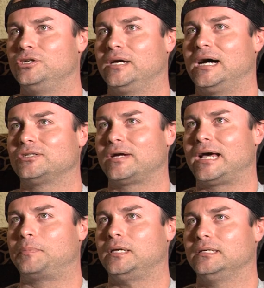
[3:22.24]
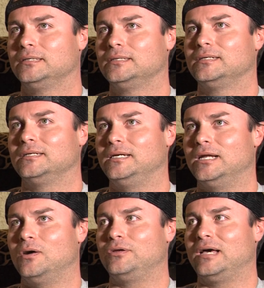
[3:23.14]
guys are happy,
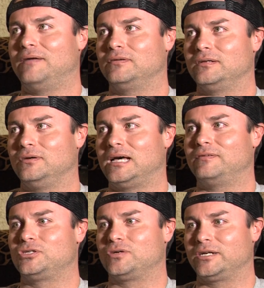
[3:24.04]
and you have a drink in your